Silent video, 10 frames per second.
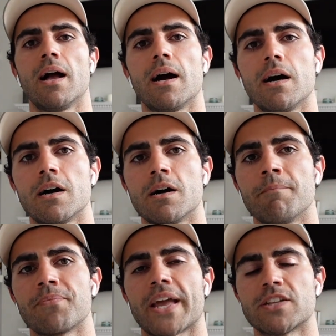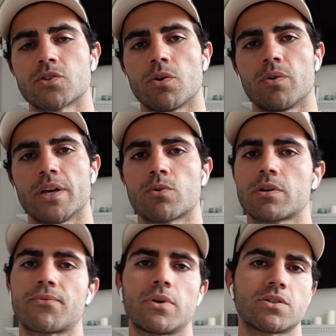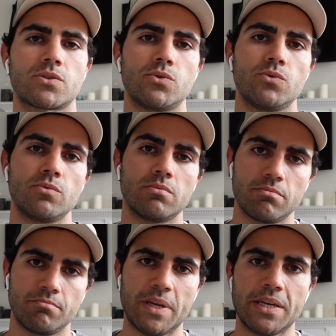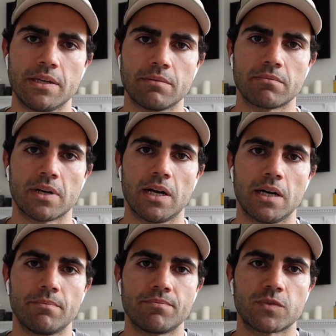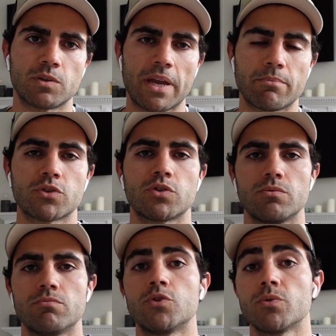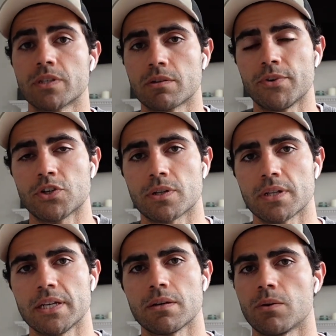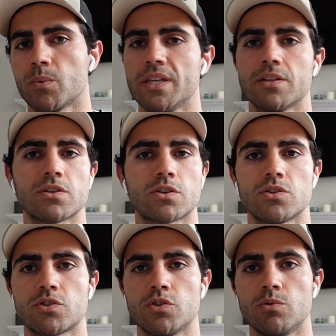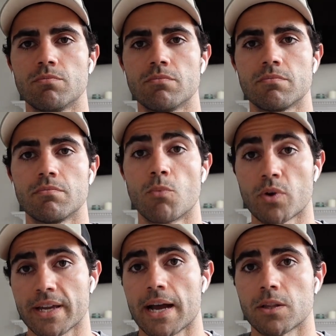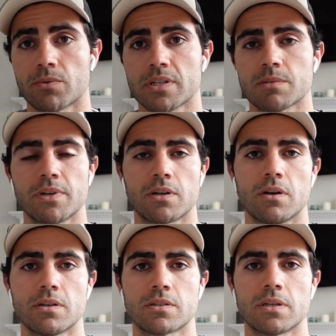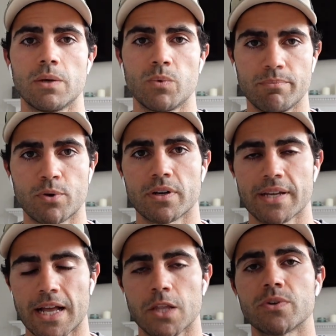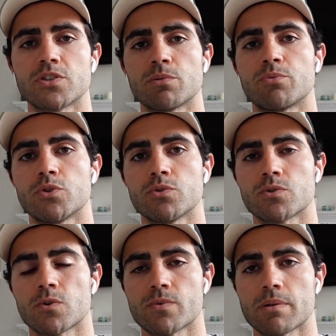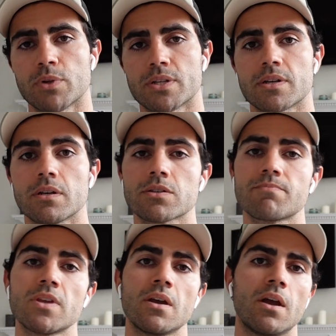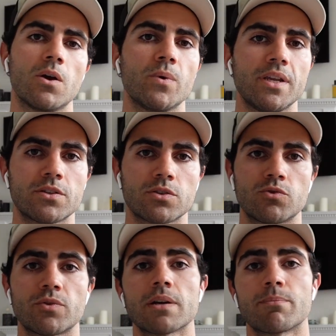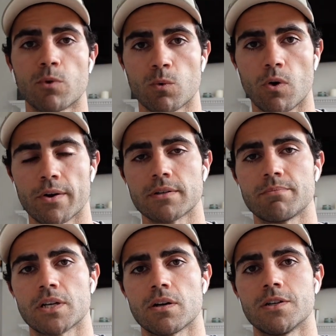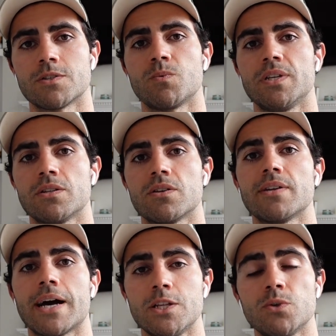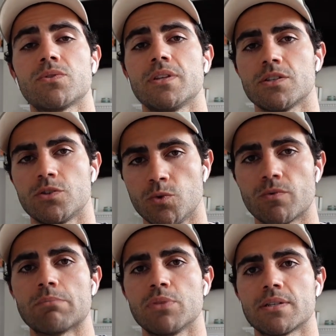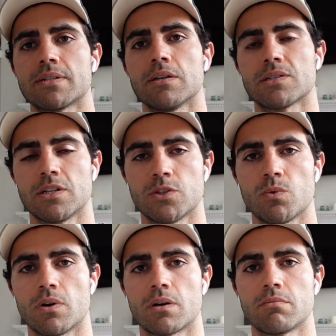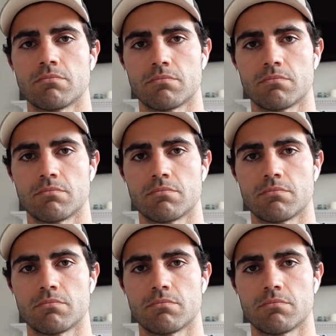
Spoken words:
And so in order for us to be able to do this efficiently, we need to consume more calories because we burn calories to produce those red blood cells. We need to drink more water because we need to dilute these new red blood cells into our